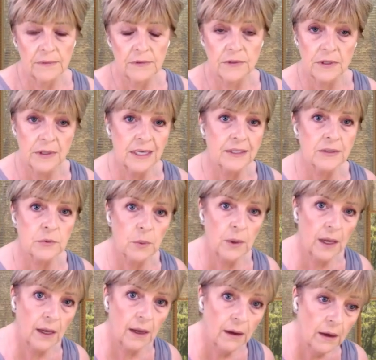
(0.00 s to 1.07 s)
So that's
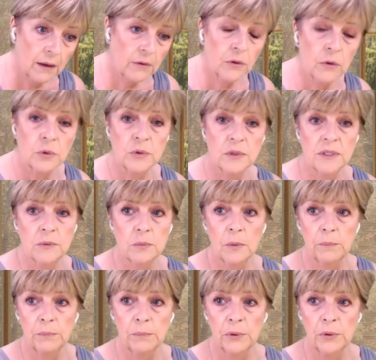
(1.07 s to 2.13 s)
where the courses
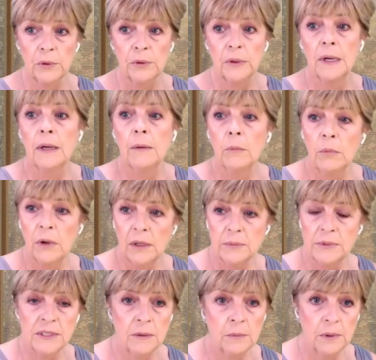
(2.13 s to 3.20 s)
were born while I was
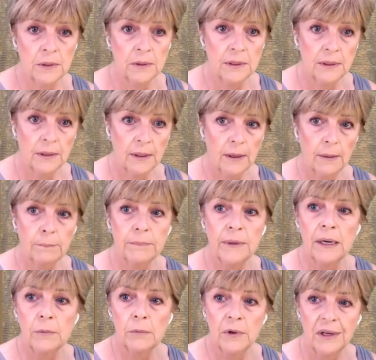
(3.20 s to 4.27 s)
still working there.
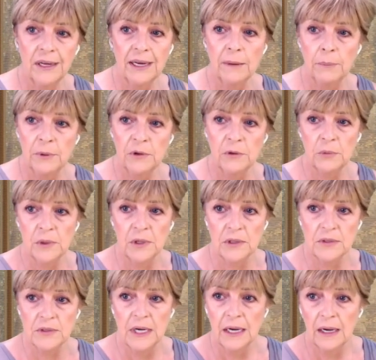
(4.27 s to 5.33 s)
But what happened
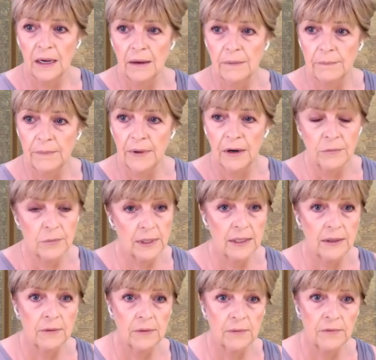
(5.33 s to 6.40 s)
was I really
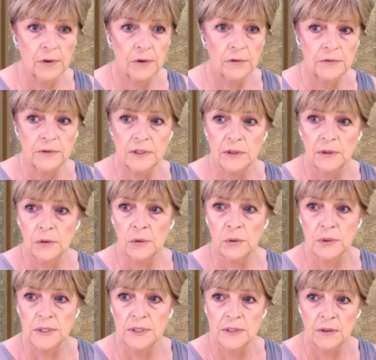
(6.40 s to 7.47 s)
got involved in the
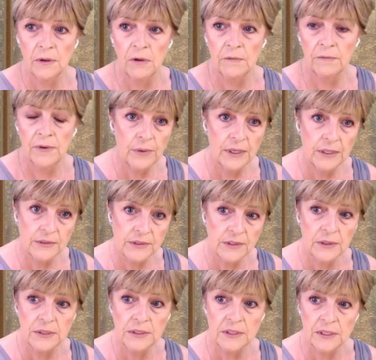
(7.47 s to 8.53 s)
courses and got very
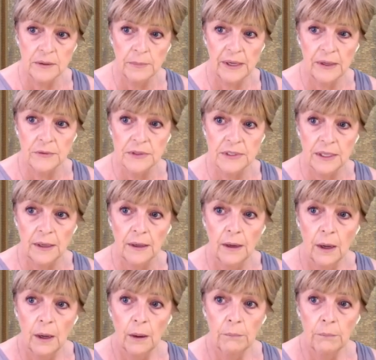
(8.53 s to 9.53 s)
excited about it.